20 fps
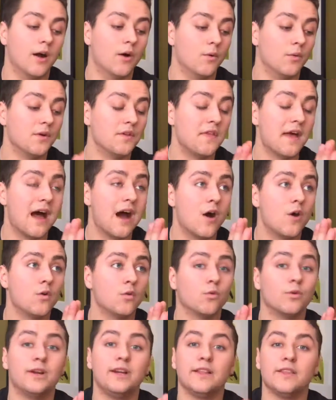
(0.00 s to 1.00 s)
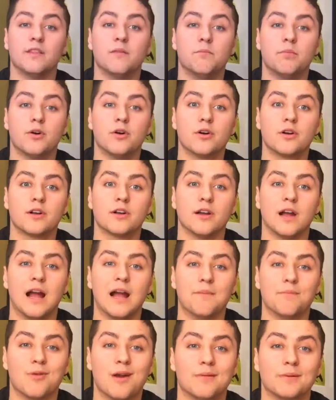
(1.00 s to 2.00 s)
Without reading the book,
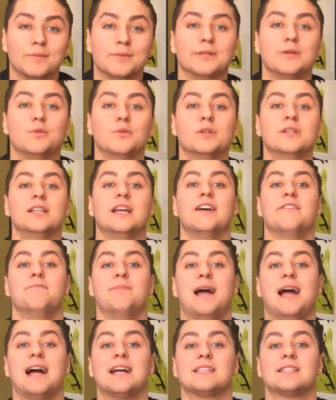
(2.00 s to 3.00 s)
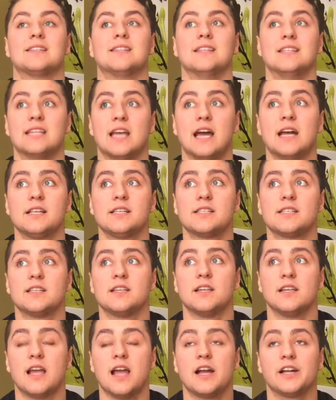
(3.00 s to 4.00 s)
I probably wouldn't have passed the test,
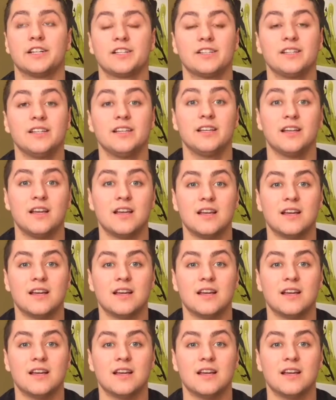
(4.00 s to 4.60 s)
actually.